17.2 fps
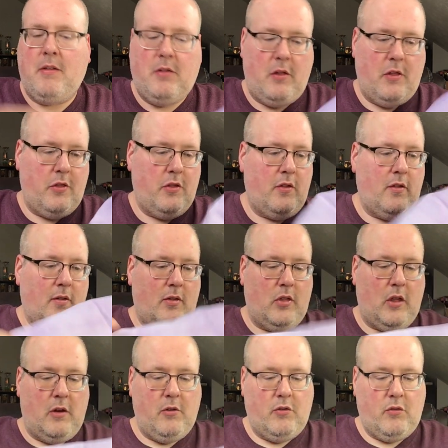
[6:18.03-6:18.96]
of the
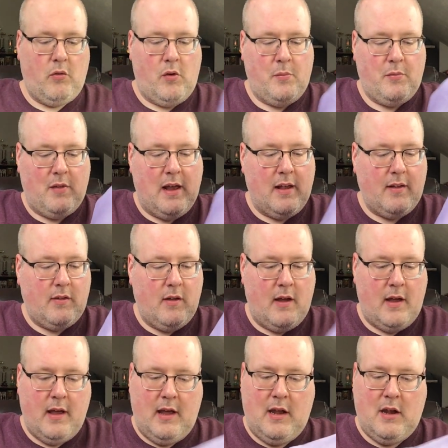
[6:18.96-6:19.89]
thunderstorms last
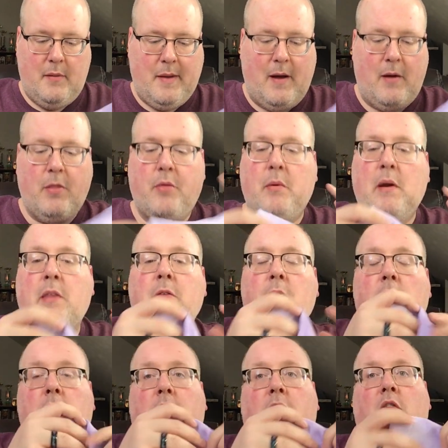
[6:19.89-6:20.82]
night, and about
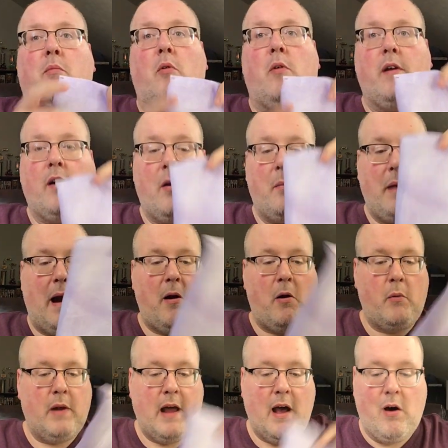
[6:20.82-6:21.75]
3:30 this morning our power
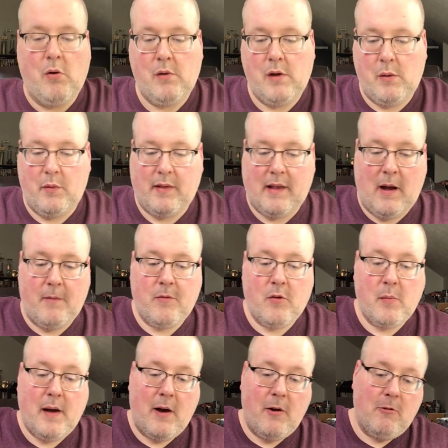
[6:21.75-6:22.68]
went out and was out for
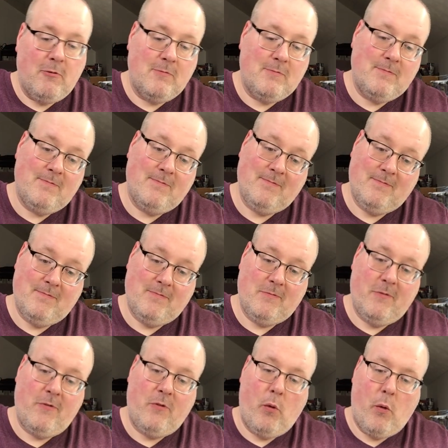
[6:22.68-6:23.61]
about
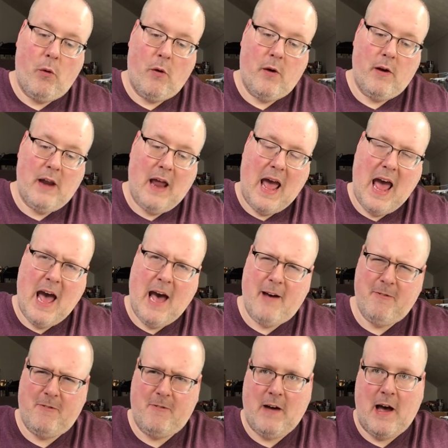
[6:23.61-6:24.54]
4.5,
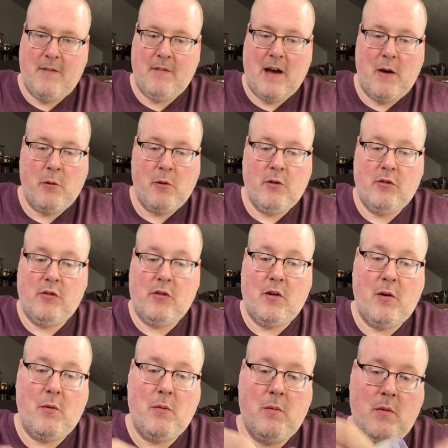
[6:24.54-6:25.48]
5 hours.
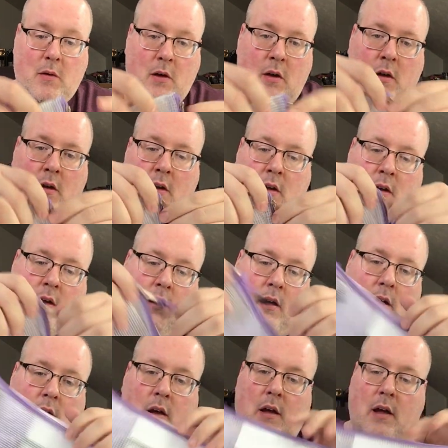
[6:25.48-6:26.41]
So
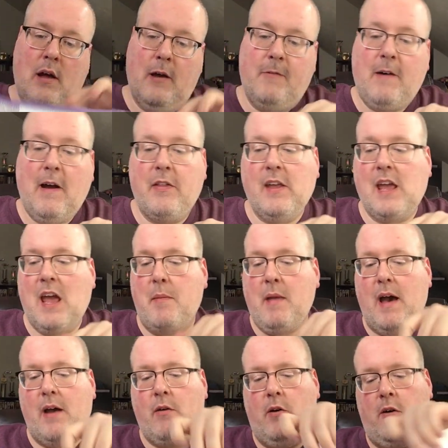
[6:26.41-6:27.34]
finally came
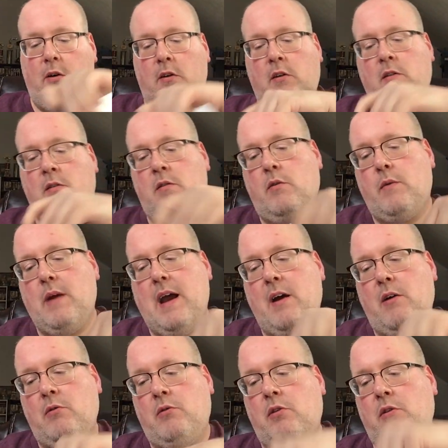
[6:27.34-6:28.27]
back on
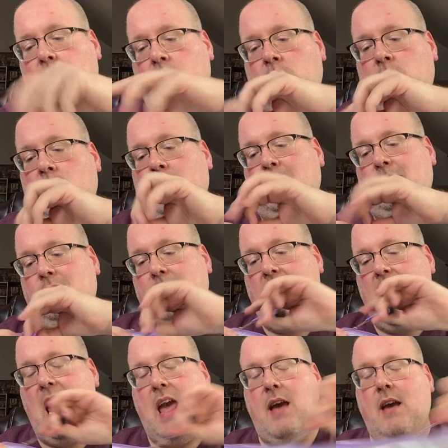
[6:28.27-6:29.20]
around
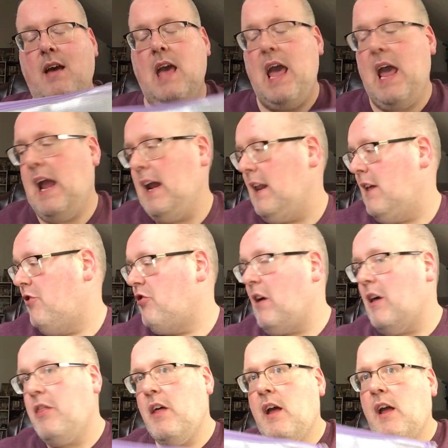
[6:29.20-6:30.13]
8-ish,
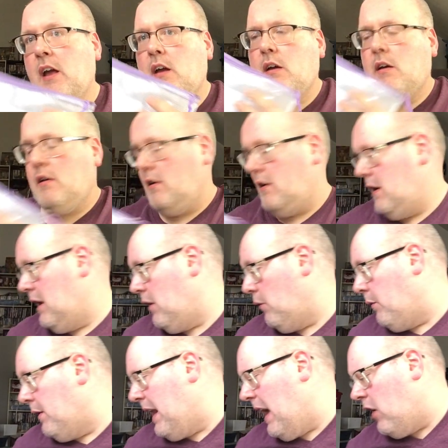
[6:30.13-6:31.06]
I think, and it
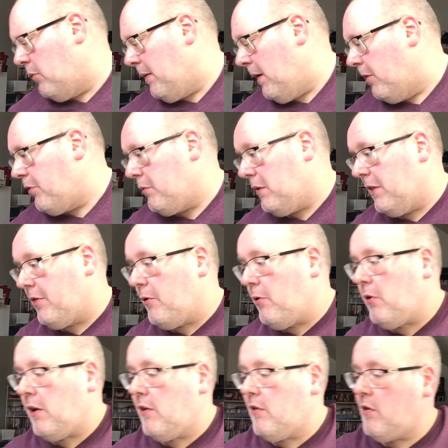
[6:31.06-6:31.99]
went out about
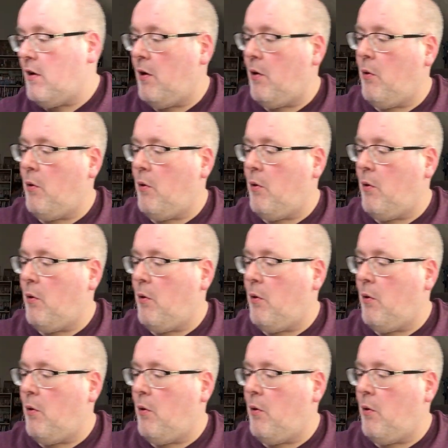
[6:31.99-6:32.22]
4:30. So